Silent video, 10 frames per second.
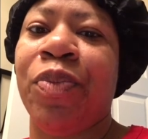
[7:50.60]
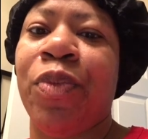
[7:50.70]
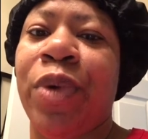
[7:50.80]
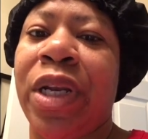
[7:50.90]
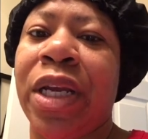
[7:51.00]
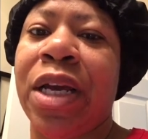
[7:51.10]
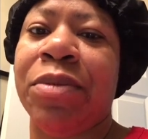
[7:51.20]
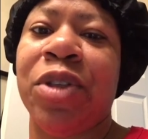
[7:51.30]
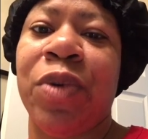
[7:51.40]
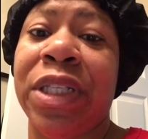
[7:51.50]
when it
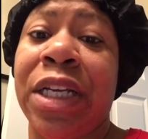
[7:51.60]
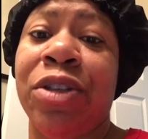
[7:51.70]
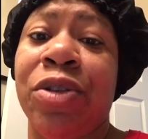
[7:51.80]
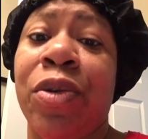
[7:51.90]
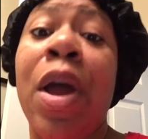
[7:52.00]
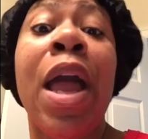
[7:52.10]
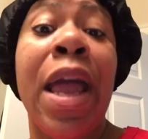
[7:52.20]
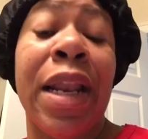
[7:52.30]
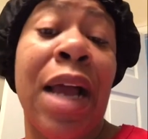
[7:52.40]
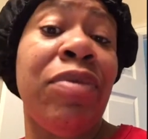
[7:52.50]
comes to what they do.
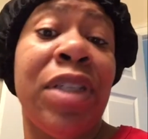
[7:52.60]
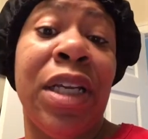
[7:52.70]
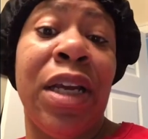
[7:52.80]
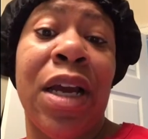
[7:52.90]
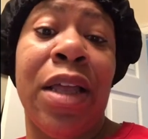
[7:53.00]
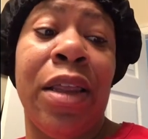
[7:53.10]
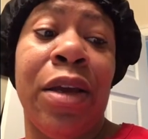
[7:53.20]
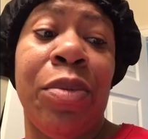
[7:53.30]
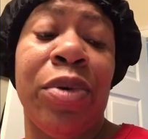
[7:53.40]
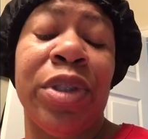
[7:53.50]
And I've seen
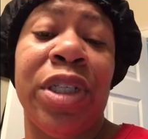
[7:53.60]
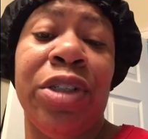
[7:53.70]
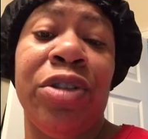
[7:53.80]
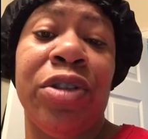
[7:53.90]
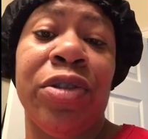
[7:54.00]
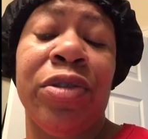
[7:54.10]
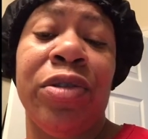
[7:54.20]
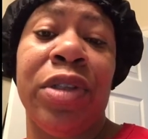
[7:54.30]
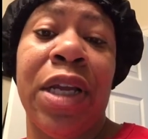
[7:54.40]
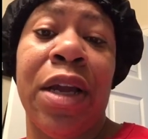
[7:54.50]
other
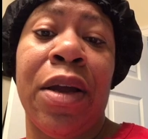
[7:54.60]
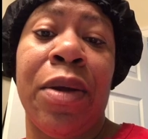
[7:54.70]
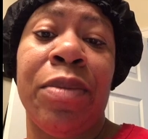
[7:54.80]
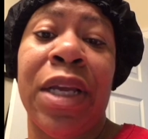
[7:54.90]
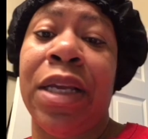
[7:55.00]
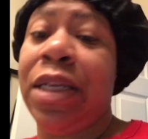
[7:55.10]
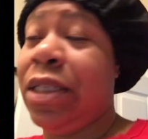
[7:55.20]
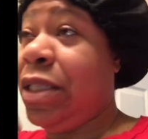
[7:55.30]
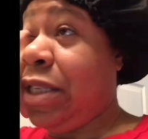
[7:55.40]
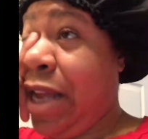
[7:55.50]
procedures that
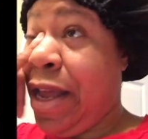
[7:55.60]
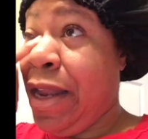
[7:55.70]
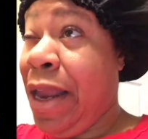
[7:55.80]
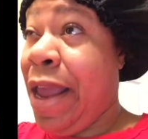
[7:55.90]
he's done,